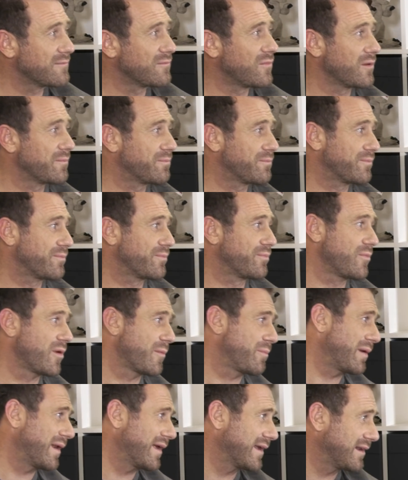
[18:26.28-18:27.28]

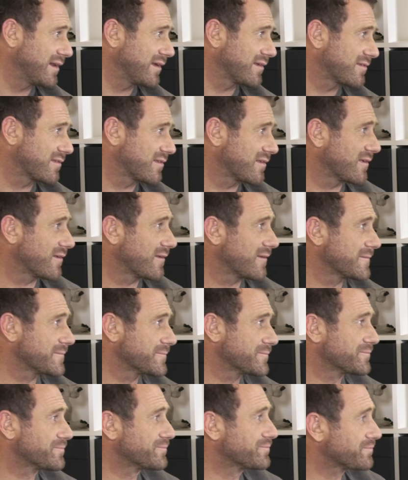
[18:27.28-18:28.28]
who's your favourite classical
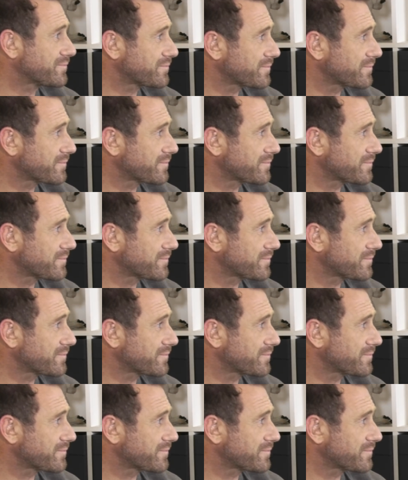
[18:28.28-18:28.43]
composer?